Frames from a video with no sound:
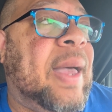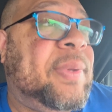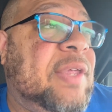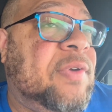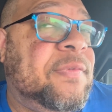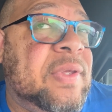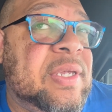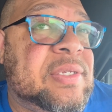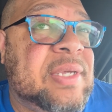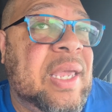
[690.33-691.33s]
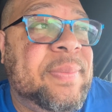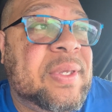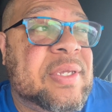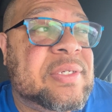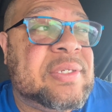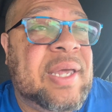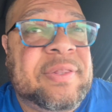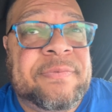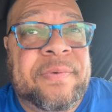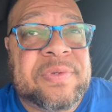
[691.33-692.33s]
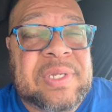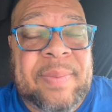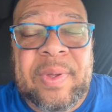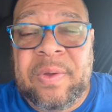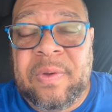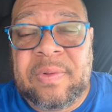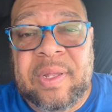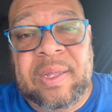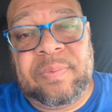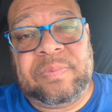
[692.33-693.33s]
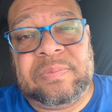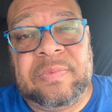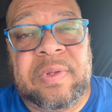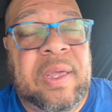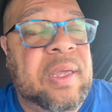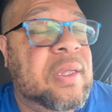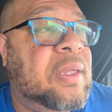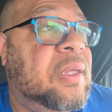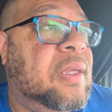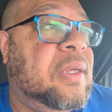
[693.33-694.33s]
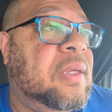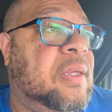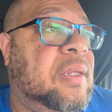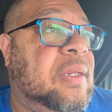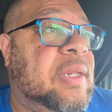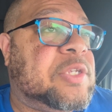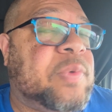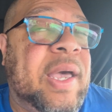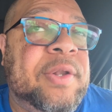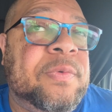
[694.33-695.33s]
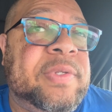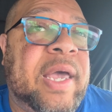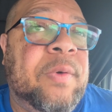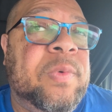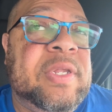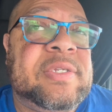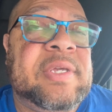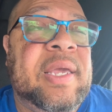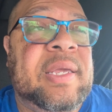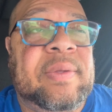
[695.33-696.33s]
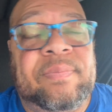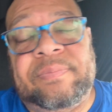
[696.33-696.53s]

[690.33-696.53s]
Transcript: believe everything he's saying because it's not the first time I heard that. Okay, that's why I don't doubt what he's saying.